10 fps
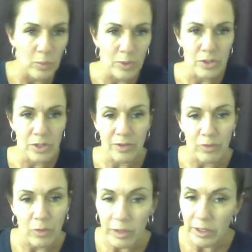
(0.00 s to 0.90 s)
Once you hit
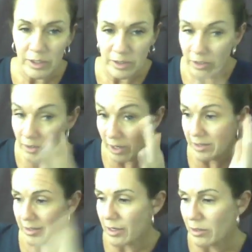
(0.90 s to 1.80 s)
40, it's like your
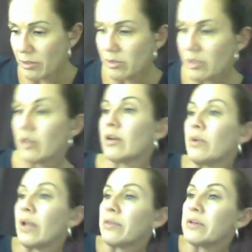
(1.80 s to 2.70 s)
eyesight goes, and then you gotta
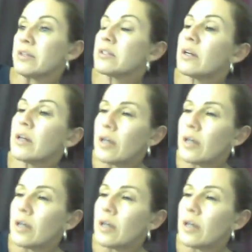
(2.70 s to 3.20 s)
read like this.